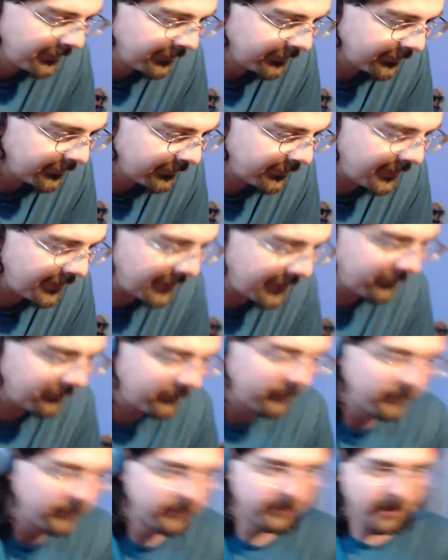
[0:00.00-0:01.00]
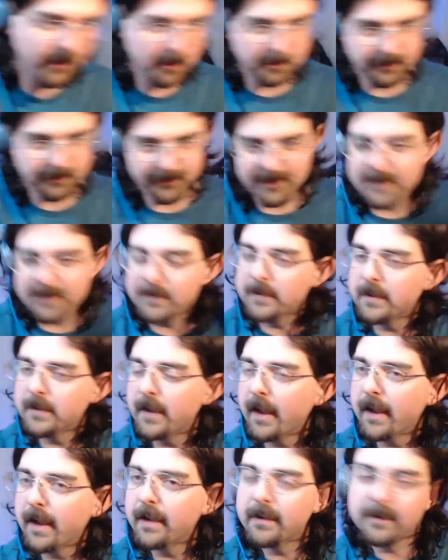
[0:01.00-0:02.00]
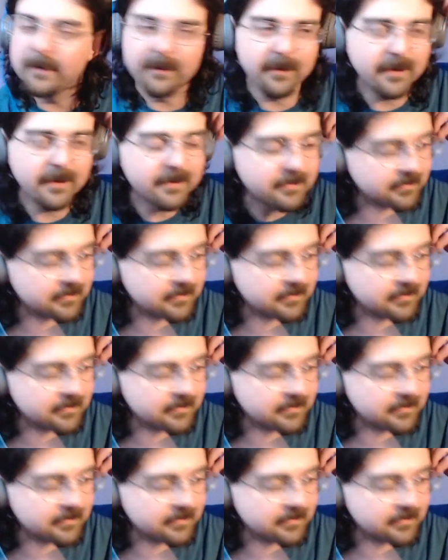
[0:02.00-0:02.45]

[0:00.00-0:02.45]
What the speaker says: Today is Stump Steven Day, right?